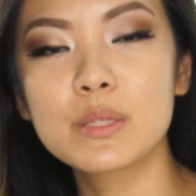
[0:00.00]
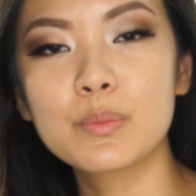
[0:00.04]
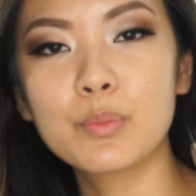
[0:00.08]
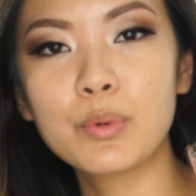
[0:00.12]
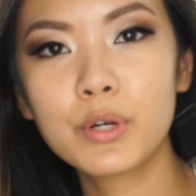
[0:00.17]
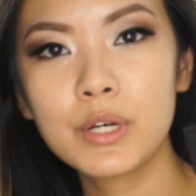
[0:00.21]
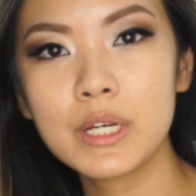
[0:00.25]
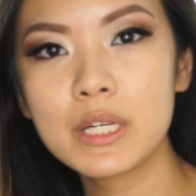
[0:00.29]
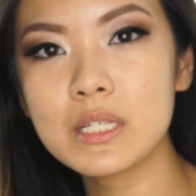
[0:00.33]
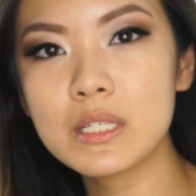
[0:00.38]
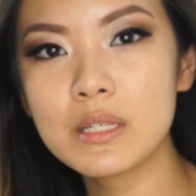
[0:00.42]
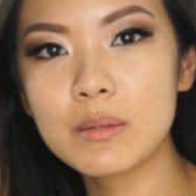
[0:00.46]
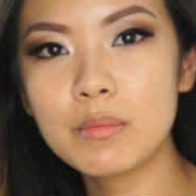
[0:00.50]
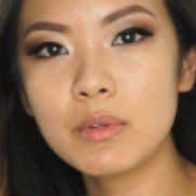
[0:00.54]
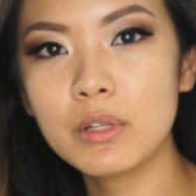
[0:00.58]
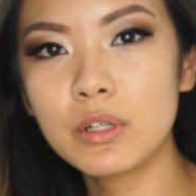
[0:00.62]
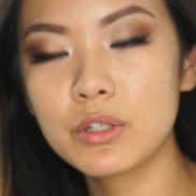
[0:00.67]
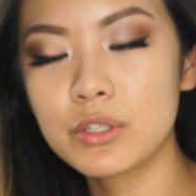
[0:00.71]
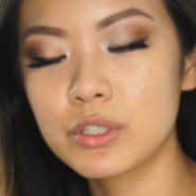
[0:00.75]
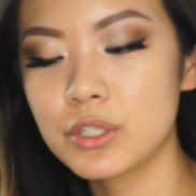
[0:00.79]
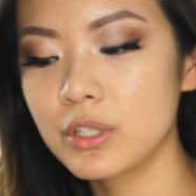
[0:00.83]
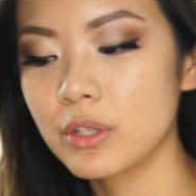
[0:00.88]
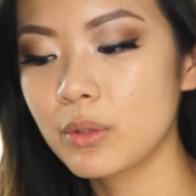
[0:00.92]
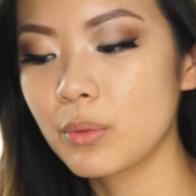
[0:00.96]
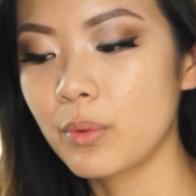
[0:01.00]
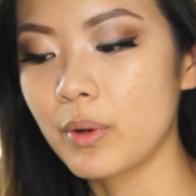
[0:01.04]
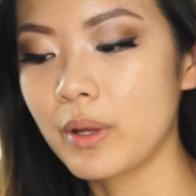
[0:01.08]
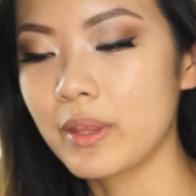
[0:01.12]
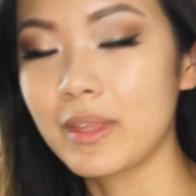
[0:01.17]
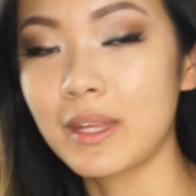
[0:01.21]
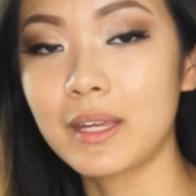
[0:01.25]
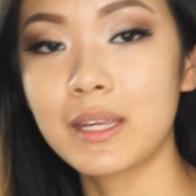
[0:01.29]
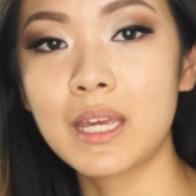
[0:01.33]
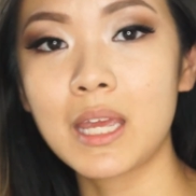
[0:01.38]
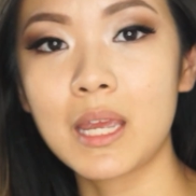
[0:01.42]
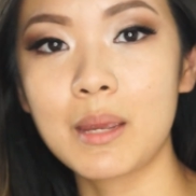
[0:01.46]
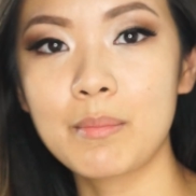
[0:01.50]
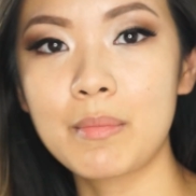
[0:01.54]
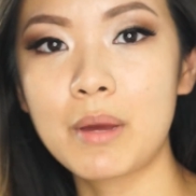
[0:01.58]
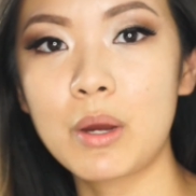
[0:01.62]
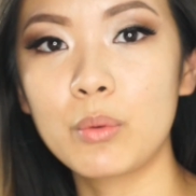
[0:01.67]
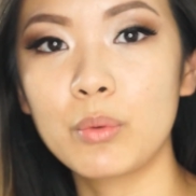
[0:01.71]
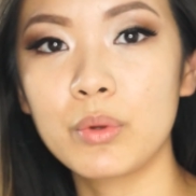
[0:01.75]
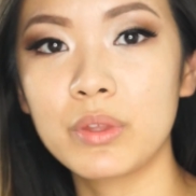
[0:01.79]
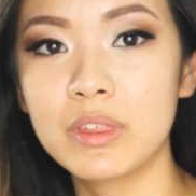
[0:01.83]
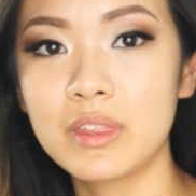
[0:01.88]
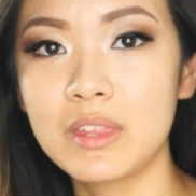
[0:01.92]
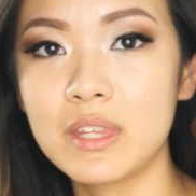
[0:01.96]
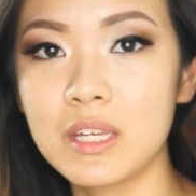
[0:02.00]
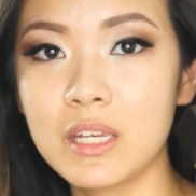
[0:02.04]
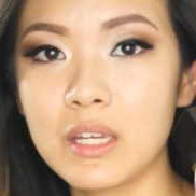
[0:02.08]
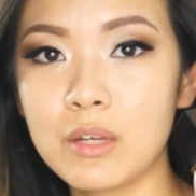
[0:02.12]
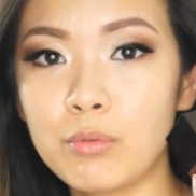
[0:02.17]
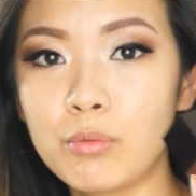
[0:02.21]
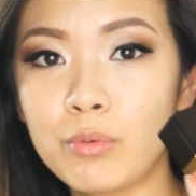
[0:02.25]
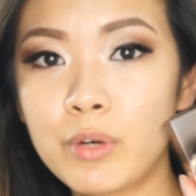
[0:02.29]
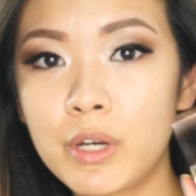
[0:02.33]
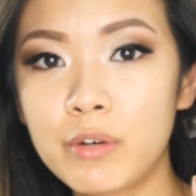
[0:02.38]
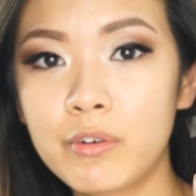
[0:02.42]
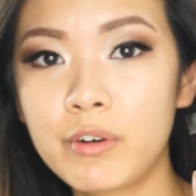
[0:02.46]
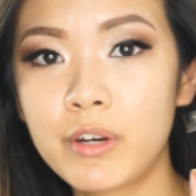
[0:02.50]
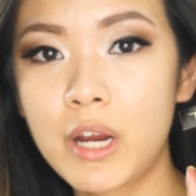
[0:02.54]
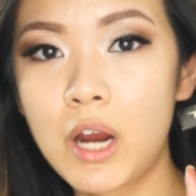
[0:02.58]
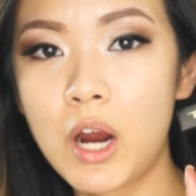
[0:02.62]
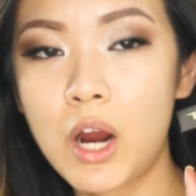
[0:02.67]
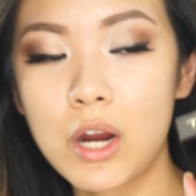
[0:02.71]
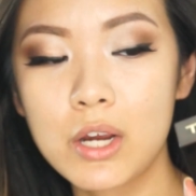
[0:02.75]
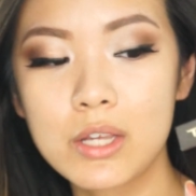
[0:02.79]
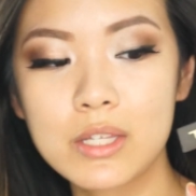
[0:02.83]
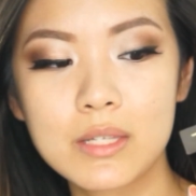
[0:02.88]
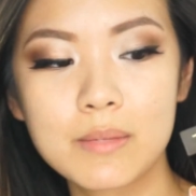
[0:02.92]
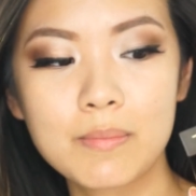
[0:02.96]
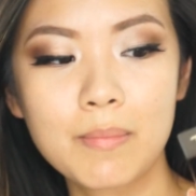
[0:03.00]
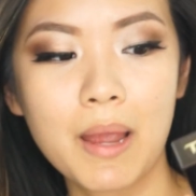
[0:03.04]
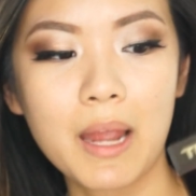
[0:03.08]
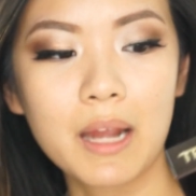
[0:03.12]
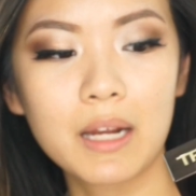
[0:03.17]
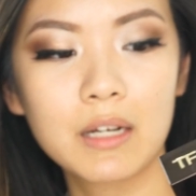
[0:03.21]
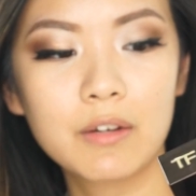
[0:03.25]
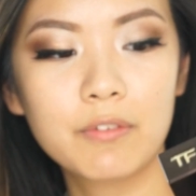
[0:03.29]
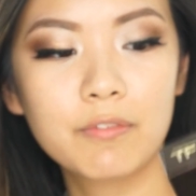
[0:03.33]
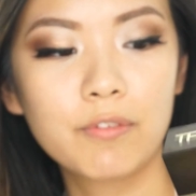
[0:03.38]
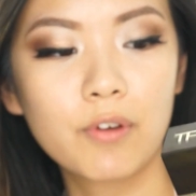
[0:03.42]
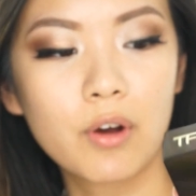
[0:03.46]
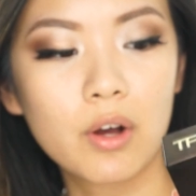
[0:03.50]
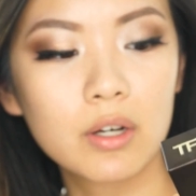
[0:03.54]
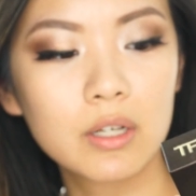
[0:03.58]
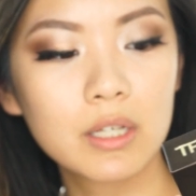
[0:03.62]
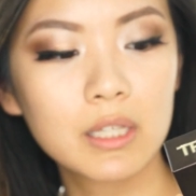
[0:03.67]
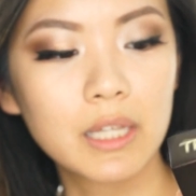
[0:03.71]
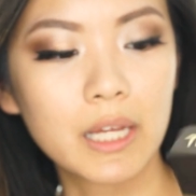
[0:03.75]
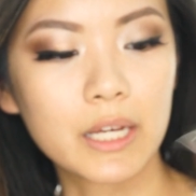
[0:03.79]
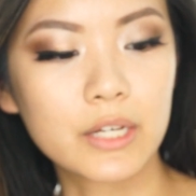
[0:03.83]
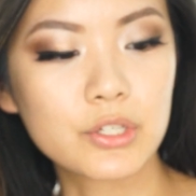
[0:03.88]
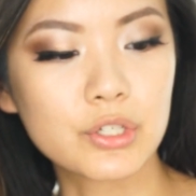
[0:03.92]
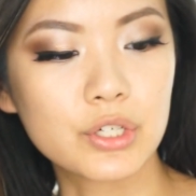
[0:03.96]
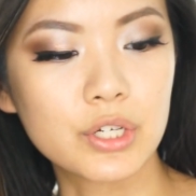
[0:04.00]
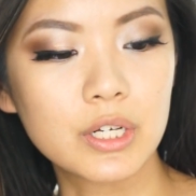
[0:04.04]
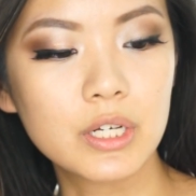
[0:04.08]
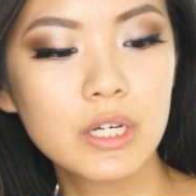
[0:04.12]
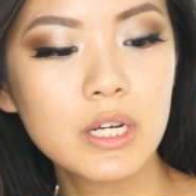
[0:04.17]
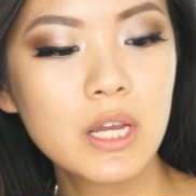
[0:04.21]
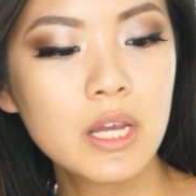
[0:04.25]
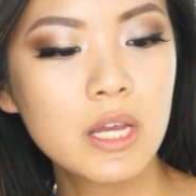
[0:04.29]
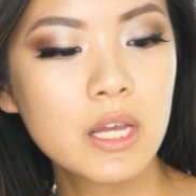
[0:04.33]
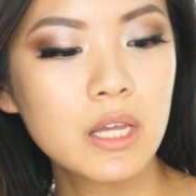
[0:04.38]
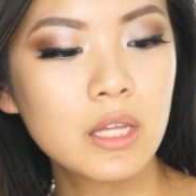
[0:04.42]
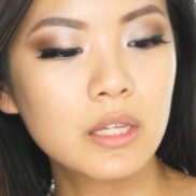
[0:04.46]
is pretty similar to the one that came out with the RiRi Hearts MAC Fall Collection.